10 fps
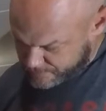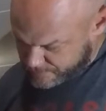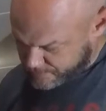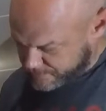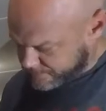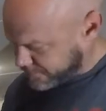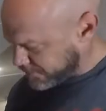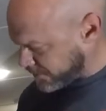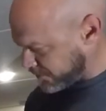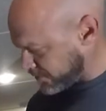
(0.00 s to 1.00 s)
This
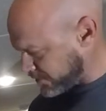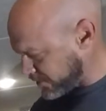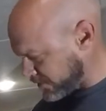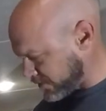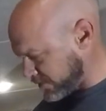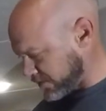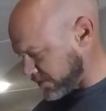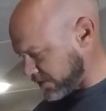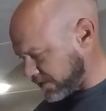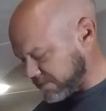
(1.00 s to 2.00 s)

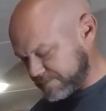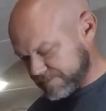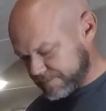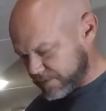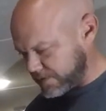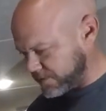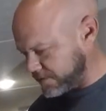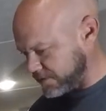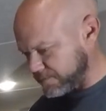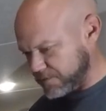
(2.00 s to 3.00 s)
is
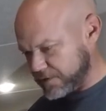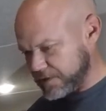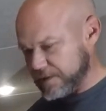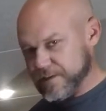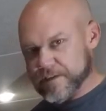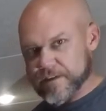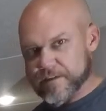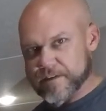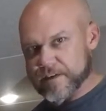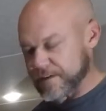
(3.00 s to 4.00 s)
some cheesy
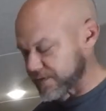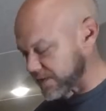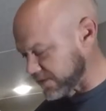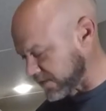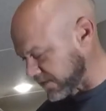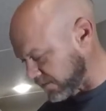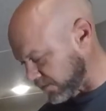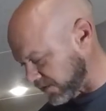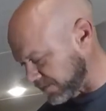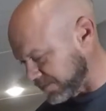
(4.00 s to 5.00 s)
stuff, I'll tell you
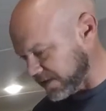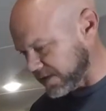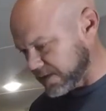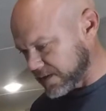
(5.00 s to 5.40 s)
what.